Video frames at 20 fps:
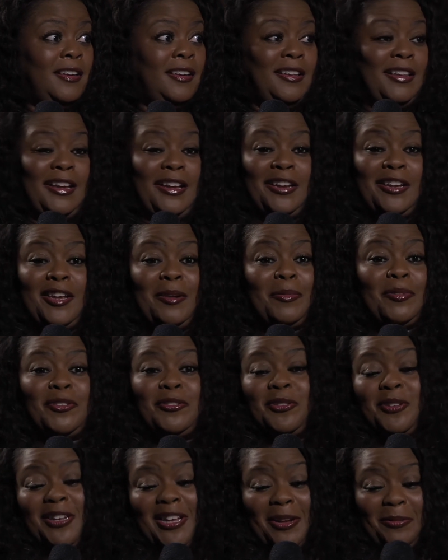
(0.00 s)
a
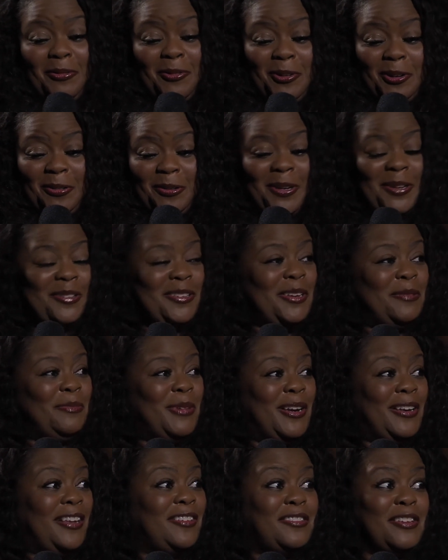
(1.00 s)
chemistry lab going crazy in
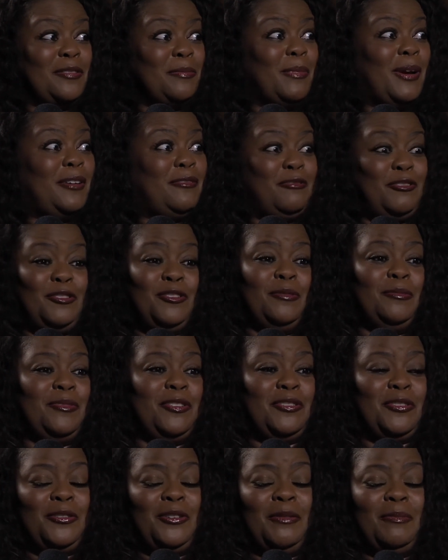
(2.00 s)
that's just my room,
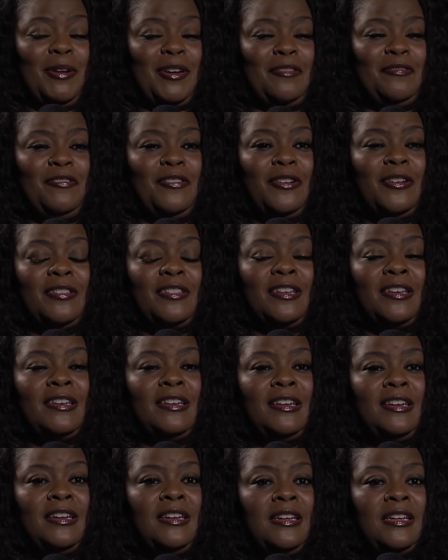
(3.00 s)
just going back and forth
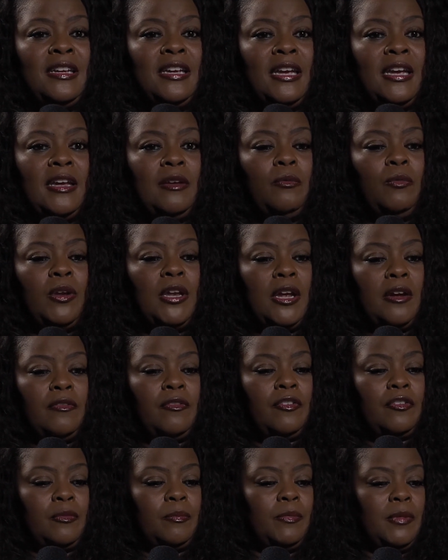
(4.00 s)
and
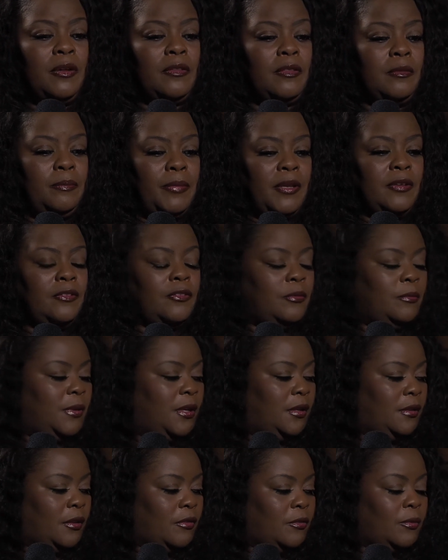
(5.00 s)
whatever smelled the best to
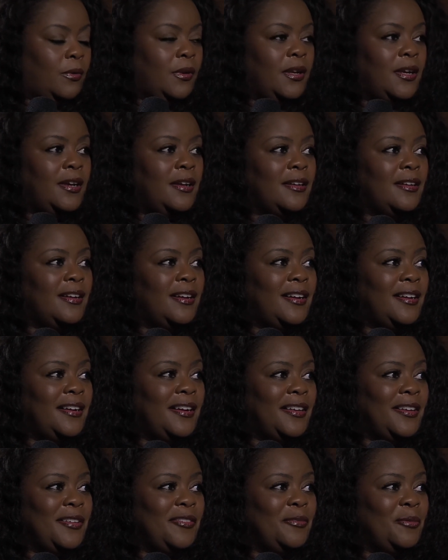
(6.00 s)
me, that's what I
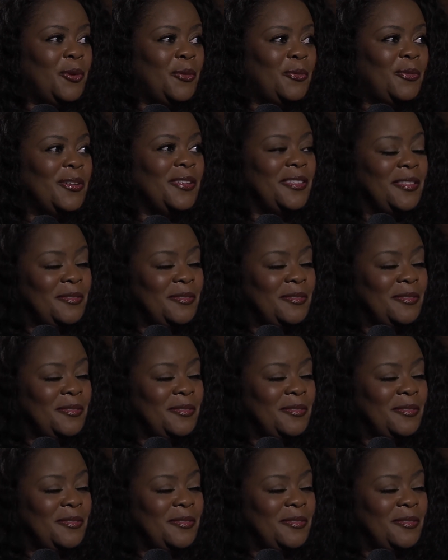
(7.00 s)
kind of went with.